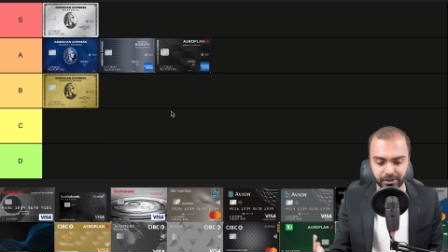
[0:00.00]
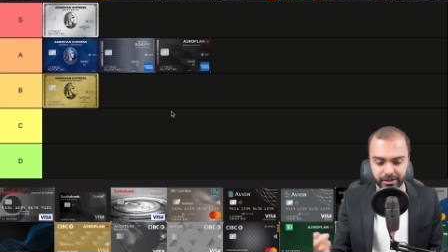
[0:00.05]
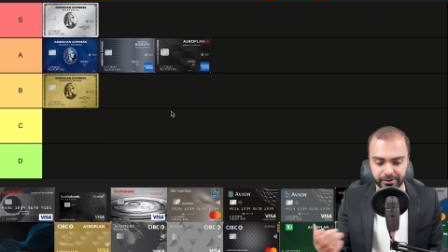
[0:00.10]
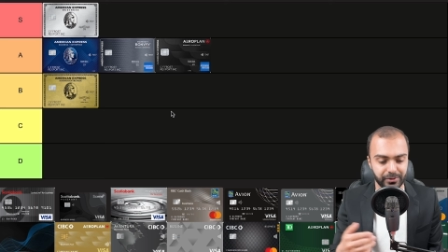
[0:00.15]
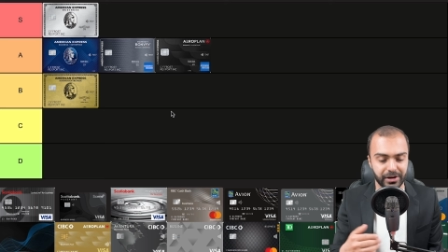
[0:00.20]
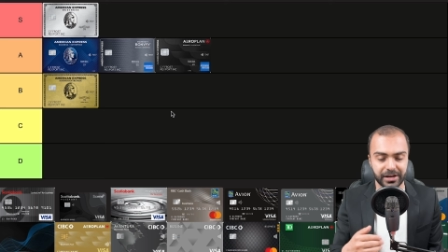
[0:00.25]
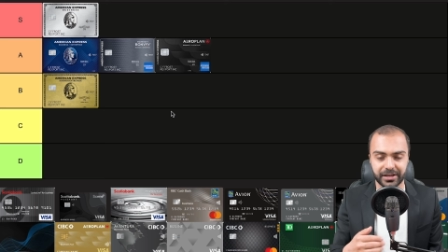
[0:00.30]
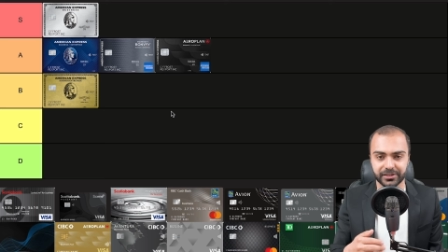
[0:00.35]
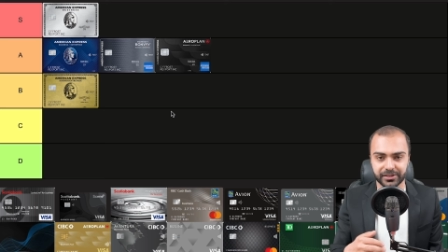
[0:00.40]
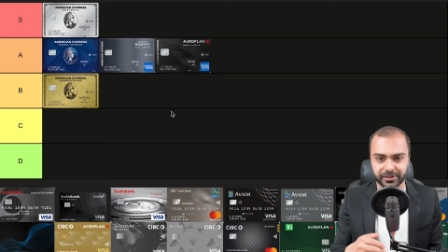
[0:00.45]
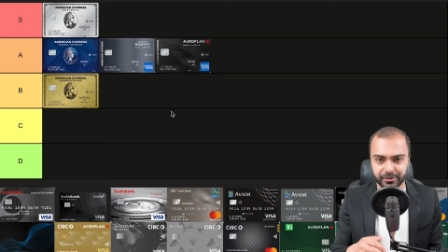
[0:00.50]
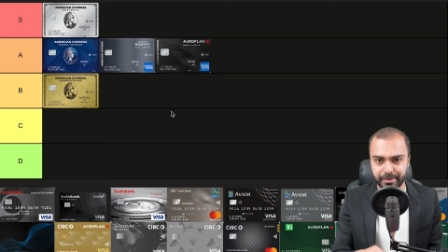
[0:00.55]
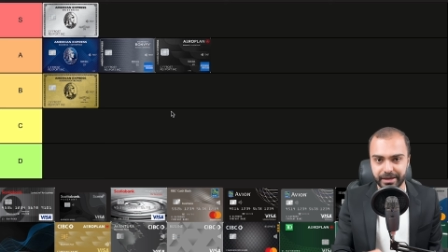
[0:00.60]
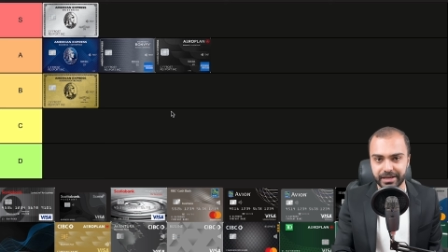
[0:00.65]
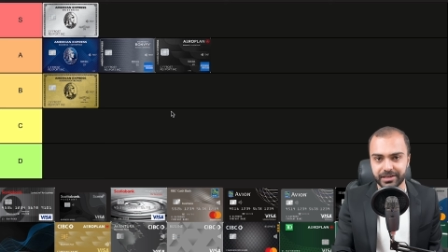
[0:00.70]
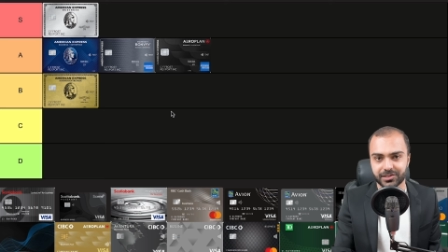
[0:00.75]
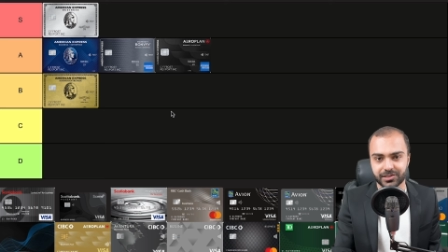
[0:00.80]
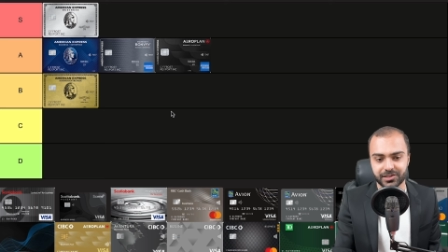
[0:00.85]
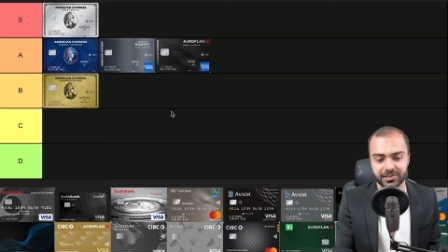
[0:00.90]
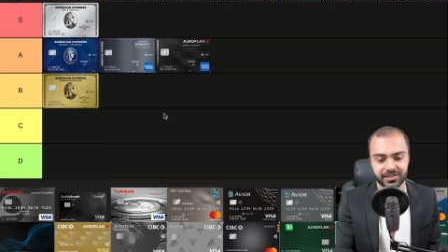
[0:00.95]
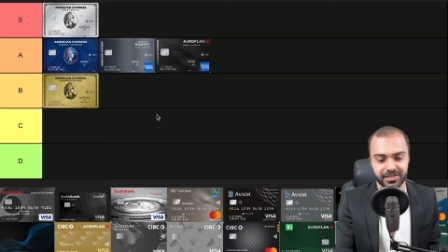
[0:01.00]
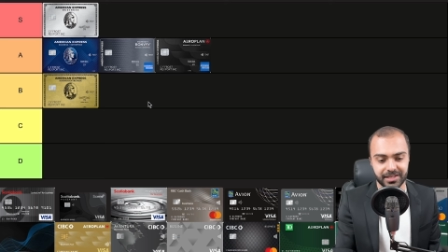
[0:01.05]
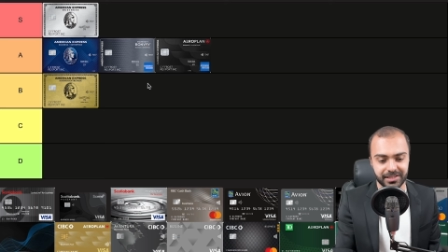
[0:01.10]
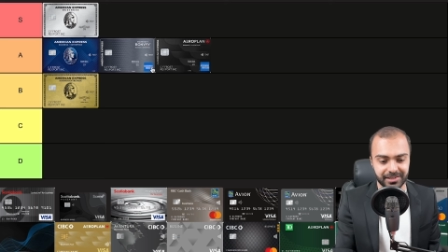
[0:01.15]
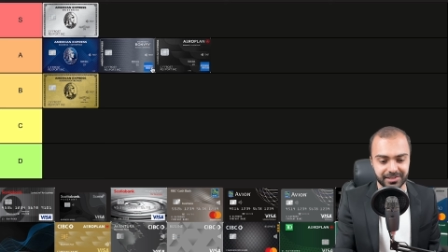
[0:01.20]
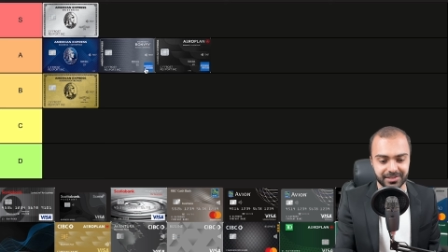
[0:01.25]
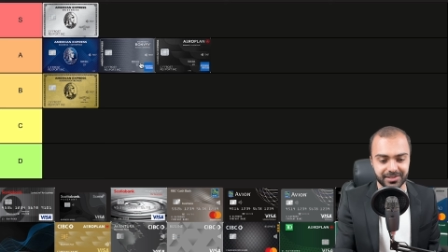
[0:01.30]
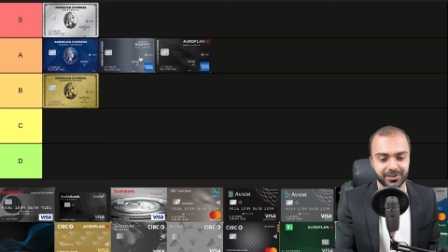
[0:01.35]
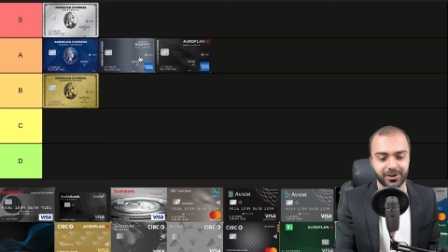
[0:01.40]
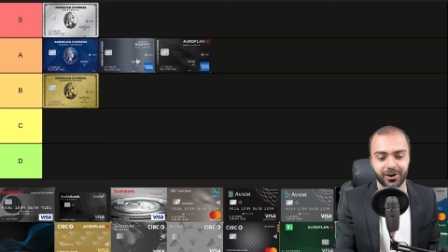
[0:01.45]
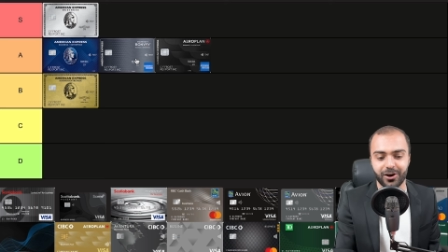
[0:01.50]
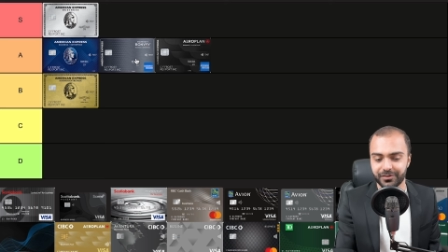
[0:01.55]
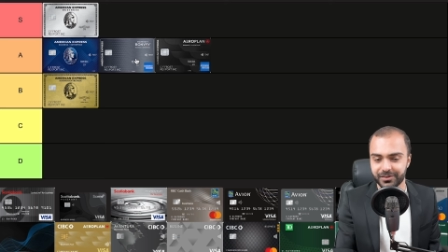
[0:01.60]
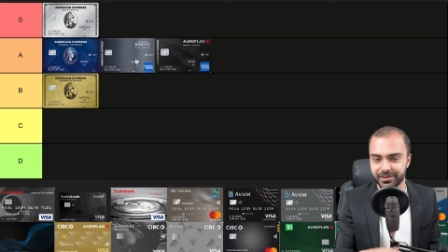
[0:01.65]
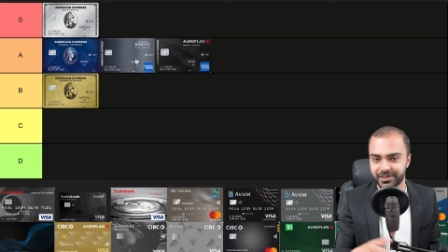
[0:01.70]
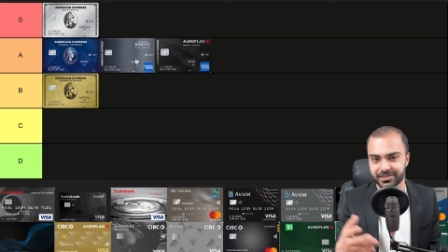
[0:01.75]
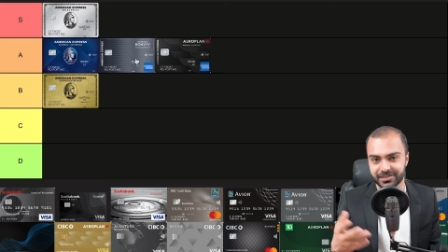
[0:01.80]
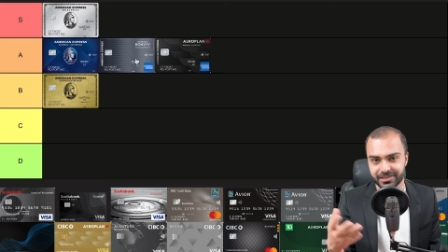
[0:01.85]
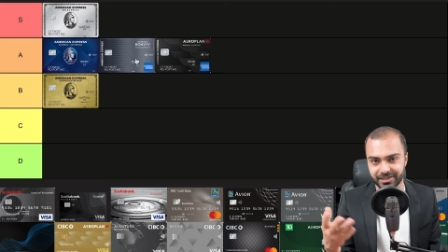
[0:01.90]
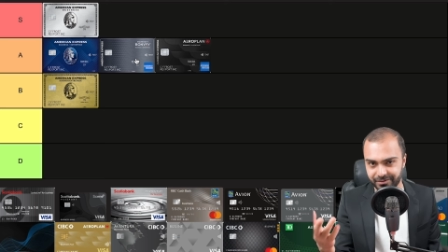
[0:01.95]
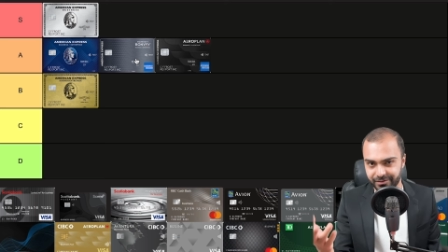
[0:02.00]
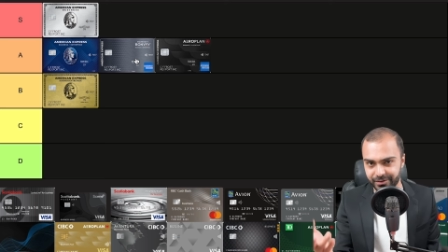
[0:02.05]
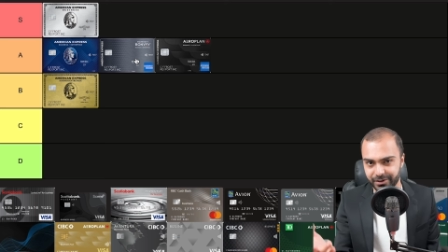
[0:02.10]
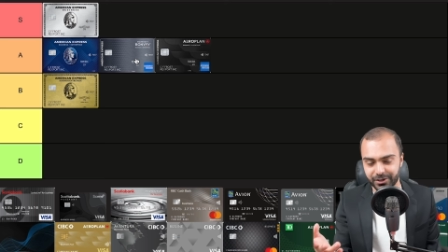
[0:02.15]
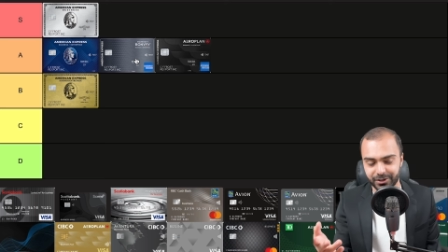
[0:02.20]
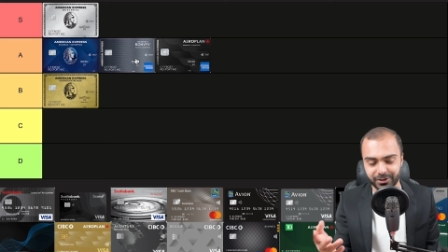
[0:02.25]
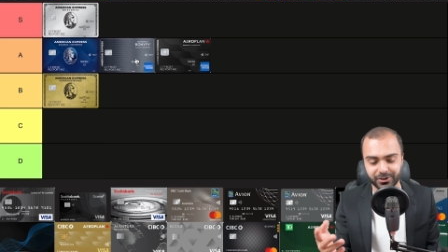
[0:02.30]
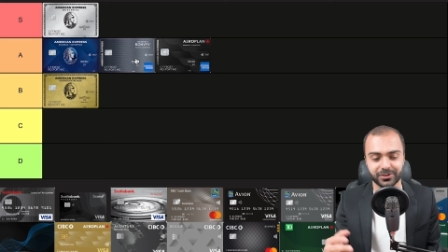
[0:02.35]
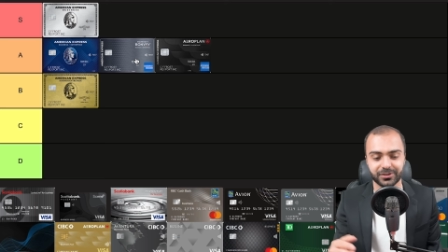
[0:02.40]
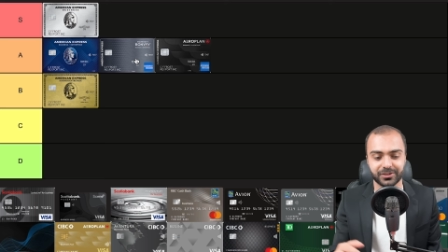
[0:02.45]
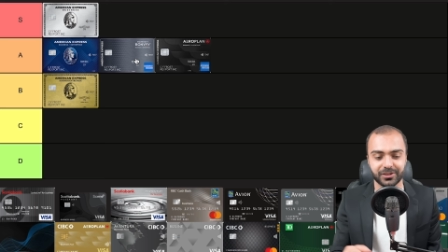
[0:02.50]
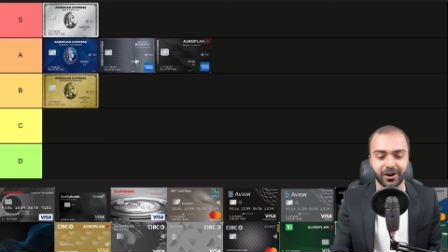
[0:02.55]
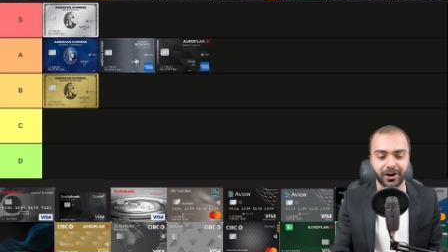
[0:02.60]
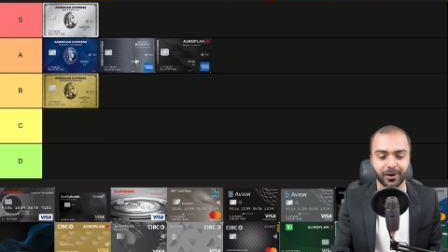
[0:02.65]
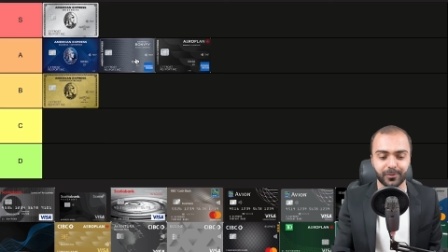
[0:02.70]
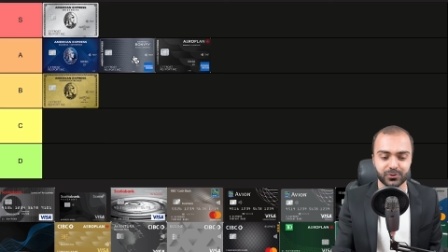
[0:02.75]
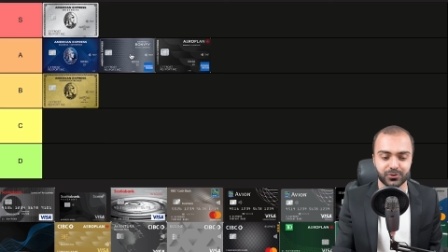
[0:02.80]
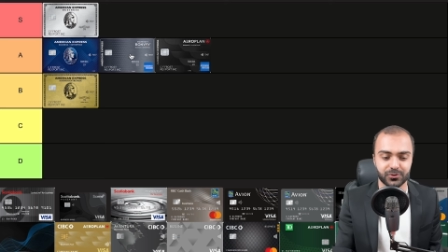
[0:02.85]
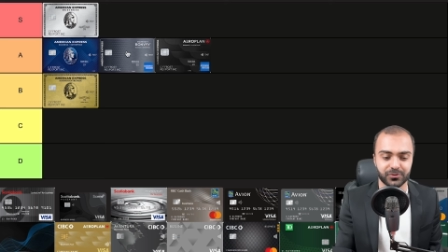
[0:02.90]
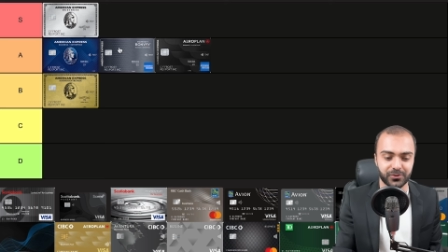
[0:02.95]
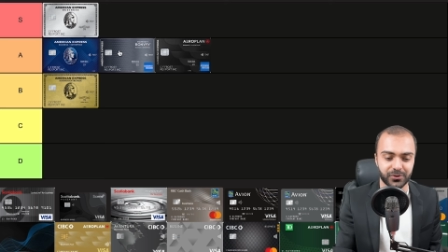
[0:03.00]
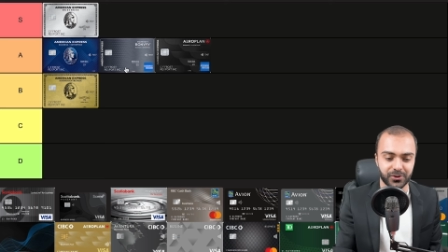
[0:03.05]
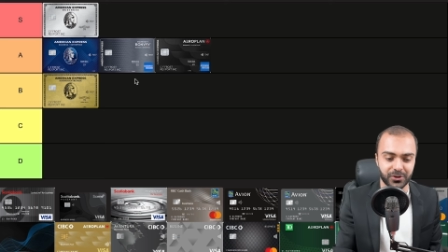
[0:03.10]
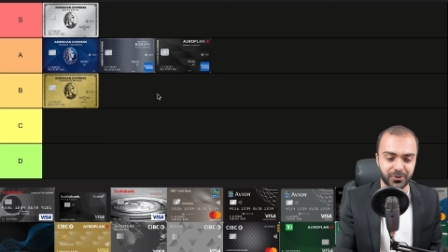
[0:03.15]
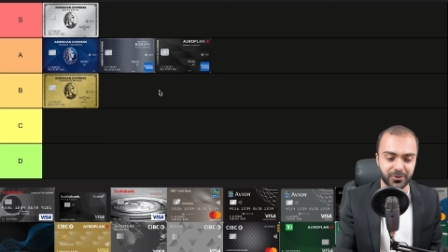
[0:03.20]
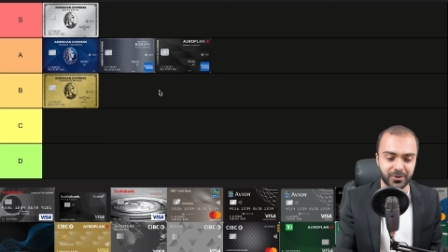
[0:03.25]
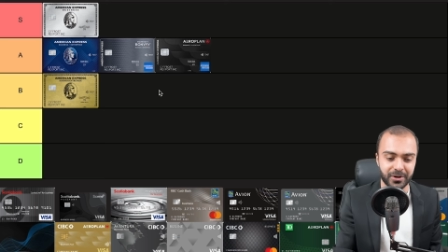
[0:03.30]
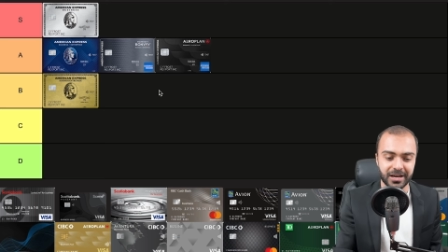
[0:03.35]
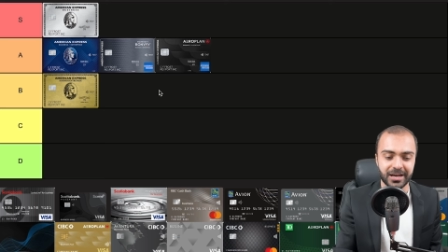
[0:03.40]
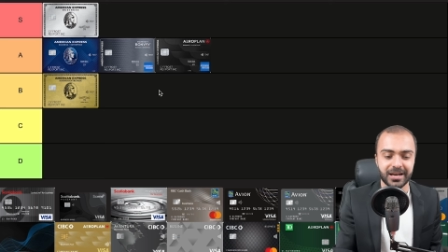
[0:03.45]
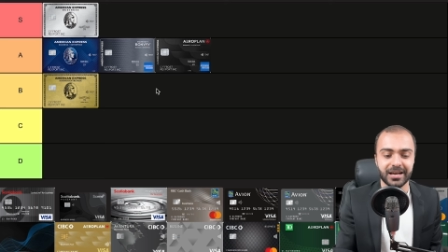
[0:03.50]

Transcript: regular basis, then this is obviously a very good option for you.